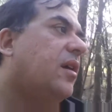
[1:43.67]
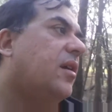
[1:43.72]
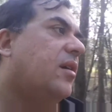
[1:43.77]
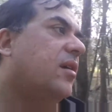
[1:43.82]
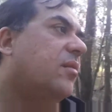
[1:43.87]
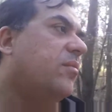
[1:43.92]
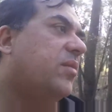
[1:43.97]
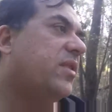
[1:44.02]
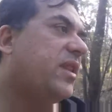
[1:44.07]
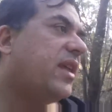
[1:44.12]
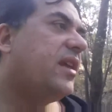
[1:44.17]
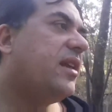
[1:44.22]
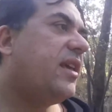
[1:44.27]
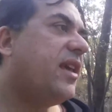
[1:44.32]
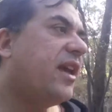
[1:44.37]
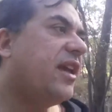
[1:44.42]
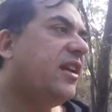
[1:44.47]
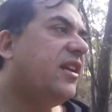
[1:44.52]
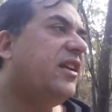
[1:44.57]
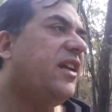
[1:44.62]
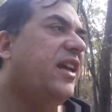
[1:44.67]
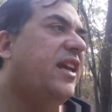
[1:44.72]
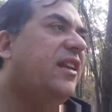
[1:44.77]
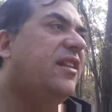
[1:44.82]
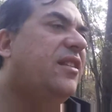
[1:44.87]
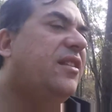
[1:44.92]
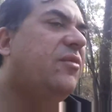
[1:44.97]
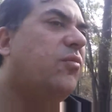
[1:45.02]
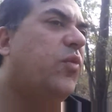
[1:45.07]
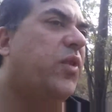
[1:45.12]
But then again,
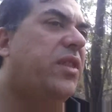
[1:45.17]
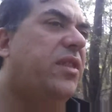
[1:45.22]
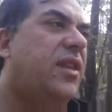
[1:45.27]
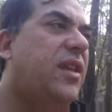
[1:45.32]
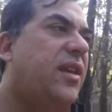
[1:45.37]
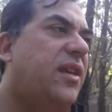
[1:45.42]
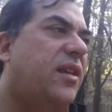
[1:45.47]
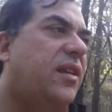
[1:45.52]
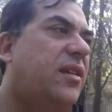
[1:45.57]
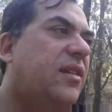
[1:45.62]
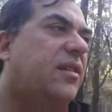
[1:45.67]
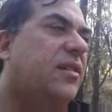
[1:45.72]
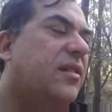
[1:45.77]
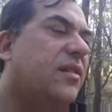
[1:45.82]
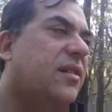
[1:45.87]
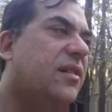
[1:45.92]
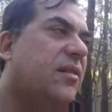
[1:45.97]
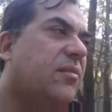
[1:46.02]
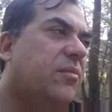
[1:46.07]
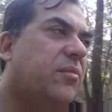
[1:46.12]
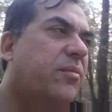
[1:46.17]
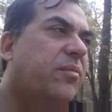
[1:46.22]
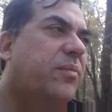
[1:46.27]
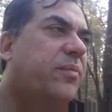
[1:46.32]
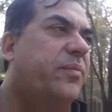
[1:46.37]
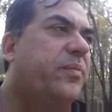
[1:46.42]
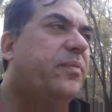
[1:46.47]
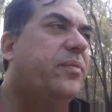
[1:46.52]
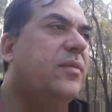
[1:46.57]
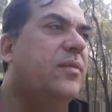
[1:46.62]
with the
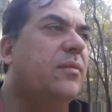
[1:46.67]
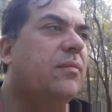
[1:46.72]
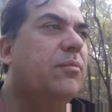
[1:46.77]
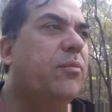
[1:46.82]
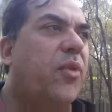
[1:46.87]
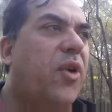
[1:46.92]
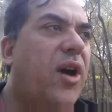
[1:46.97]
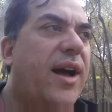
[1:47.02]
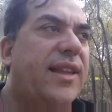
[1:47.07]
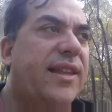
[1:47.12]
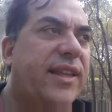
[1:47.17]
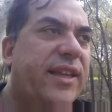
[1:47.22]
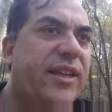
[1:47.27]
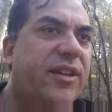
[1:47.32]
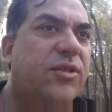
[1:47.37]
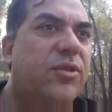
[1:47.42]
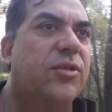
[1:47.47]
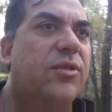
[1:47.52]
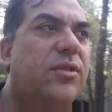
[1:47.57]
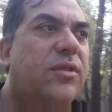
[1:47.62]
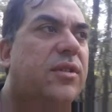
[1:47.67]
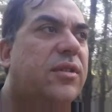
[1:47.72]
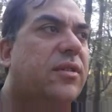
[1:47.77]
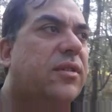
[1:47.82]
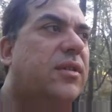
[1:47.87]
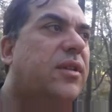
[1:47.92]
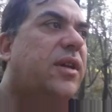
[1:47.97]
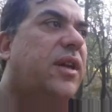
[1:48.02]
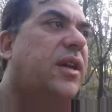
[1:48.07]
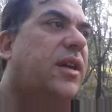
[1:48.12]
bilingual,
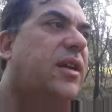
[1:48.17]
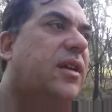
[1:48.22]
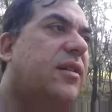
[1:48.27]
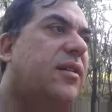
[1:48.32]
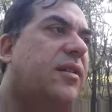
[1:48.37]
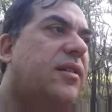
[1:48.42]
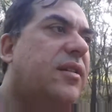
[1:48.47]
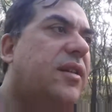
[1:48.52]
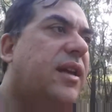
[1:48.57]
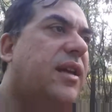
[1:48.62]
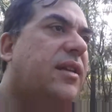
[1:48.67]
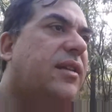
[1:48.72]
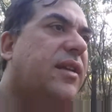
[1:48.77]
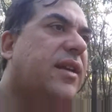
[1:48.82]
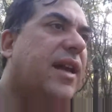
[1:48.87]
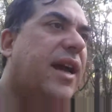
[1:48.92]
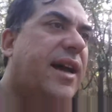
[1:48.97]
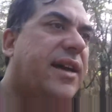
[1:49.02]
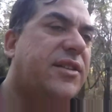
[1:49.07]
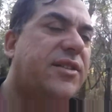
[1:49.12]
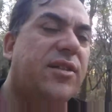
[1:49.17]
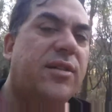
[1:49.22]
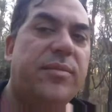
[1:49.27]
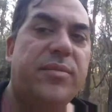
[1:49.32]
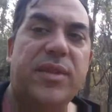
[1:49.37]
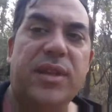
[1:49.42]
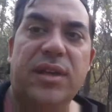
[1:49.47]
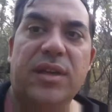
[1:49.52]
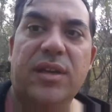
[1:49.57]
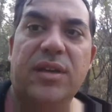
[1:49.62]
or in the case
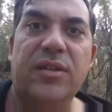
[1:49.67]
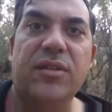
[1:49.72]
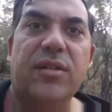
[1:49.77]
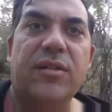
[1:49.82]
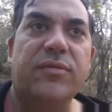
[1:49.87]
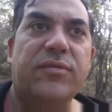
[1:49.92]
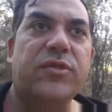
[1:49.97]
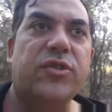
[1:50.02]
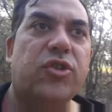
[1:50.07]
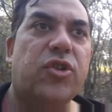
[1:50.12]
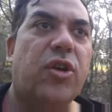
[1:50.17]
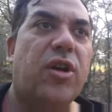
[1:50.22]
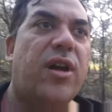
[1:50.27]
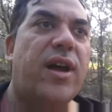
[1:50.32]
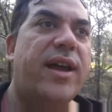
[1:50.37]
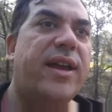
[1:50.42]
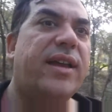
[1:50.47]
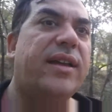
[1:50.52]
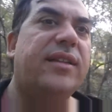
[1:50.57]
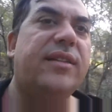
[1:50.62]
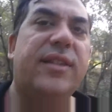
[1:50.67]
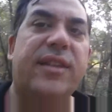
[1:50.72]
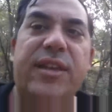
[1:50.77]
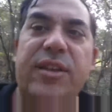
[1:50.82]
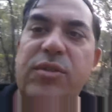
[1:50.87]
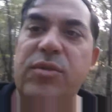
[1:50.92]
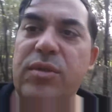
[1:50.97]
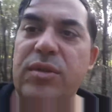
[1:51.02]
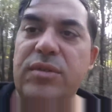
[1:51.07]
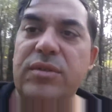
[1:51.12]
I'm thinking of
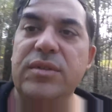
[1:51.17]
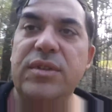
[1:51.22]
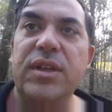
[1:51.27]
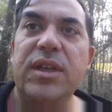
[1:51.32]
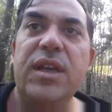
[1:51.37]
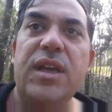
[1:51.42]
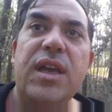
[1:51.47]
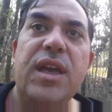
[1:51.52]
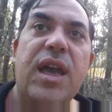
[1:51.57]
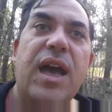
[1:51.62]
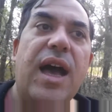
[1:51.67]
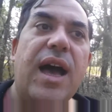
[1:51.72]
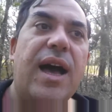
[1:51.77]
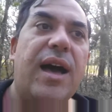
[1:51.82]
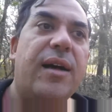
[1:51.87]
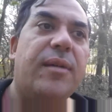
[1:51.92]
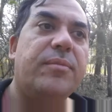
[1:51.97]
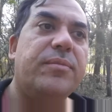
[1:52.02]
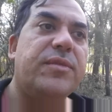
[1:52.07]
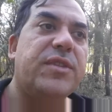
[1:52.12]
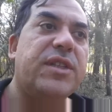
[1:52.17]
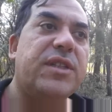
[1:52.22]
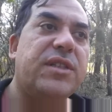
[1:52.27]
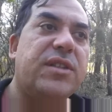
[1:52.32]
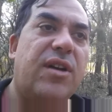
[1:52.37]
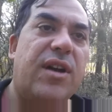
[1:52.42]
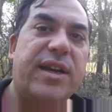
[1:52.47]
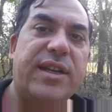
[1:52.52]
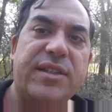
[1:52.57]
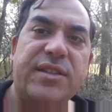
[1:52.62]
trilingual
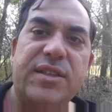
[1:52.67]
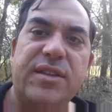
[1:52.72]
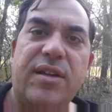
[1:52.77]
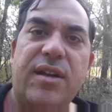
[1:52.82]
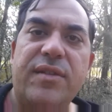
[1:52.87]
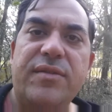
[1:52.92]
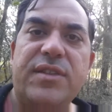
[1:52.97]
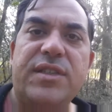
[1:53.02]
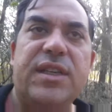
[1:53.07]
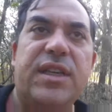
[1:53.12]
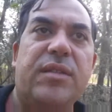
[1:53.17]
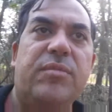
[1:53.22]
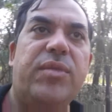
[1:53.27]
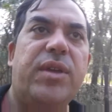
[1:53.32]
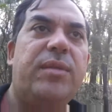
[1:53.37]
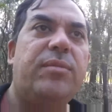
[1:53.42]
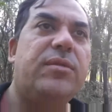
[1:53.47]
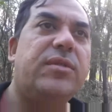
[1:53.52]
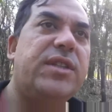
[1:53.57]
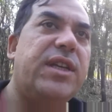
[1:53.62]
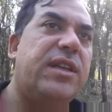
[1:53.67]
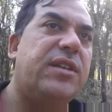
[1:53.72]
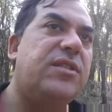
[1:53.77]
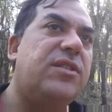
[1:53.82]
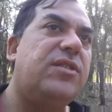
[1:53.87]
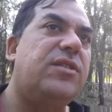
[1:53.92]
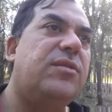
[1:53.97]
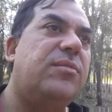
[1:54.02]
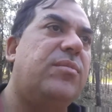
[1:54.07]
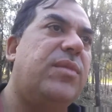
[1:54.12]
societies that I've seen, people tend
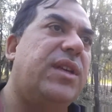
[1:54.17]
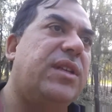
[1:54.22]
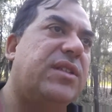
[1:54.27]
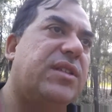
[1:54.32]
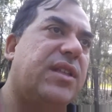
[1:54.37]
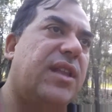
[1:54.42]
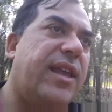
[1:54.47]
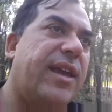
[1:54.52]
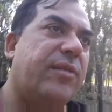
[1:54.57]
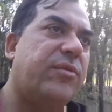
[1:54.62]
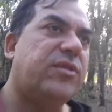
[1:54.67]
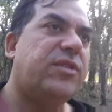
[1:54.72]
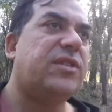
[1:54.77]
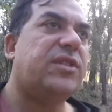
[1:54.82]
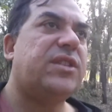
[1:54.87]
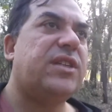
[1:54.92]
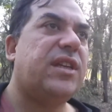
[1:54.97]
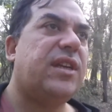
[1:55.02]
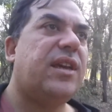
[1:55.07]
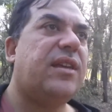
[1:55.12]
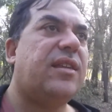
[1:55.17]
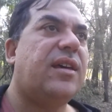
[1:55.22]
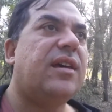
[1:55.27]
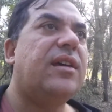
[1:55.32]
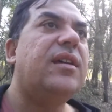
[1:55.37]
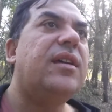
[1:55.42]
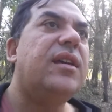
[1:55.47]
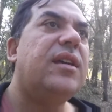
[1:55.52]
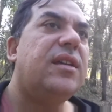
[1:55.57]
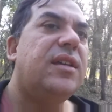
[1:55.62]
to mix the languages together,
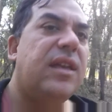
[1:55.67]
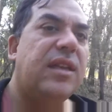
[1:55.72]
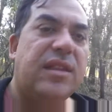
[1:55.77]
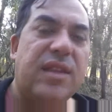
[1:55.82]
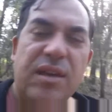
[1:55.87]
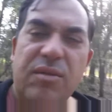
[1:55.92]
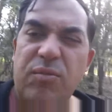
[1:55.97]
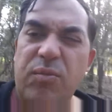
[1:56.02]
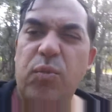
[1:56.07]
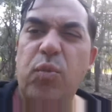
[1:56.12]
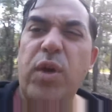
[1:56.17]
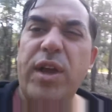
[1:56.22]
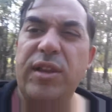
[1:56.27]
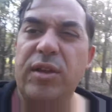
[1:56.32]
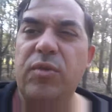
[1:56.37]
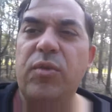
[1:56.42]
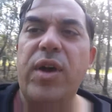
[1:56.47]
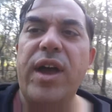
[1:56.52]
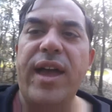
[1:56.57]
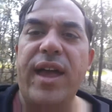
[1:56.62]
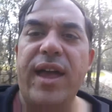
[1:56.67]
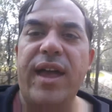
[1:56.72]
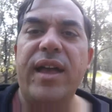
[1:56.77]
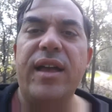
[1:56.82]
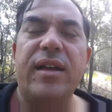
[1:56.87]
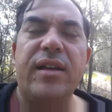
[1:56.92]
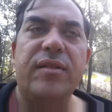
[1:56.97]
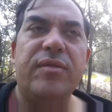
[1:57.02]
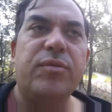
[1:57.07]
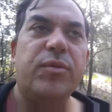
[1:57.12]
yet they're well aware
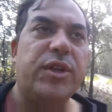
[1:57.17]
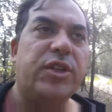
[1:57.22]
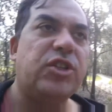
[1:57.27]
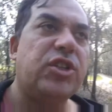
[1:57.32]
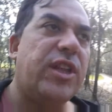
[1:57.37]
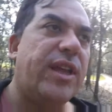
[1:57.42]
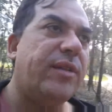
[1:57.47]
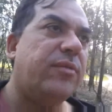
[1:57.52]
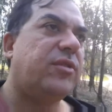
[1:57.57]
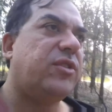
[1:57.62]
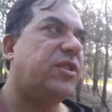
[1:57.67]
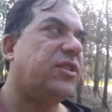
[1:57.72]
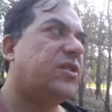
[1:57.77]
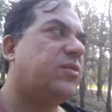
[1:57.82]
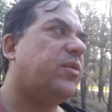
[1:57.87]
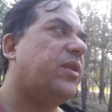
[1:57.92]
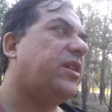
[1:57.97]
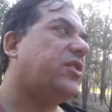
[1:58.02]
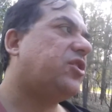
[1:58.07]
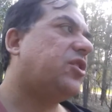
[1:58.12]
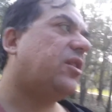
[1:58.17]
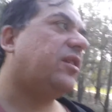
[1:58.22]
of which language is which.